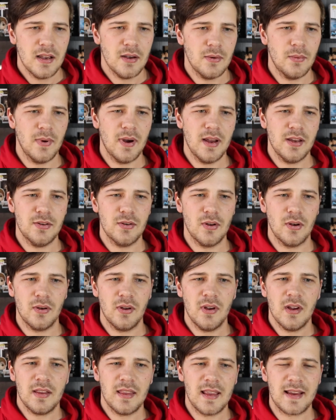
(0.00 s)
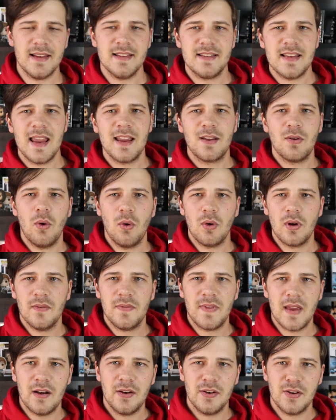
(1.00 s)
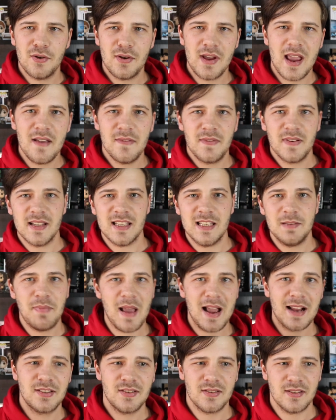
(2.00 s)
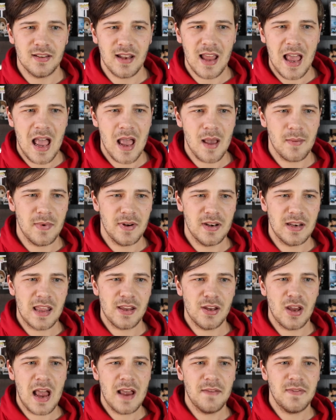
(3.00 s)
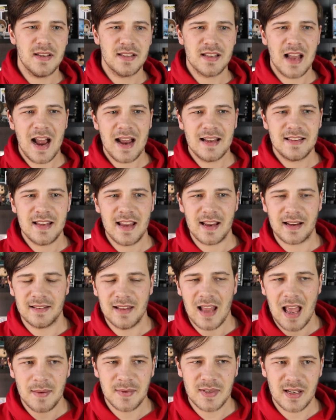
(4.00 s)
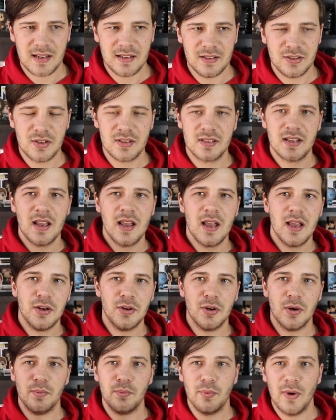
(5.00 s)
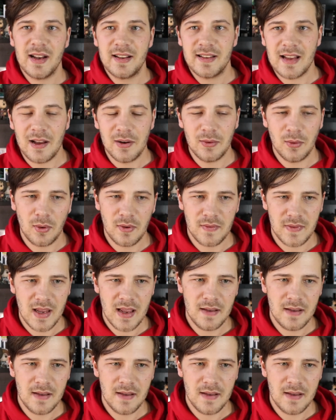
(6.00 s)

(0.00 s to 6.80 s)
where, you know, they can take all of their, you know, evidence back to the lab, and they had these high-tech labs that can just, you know, break down all of the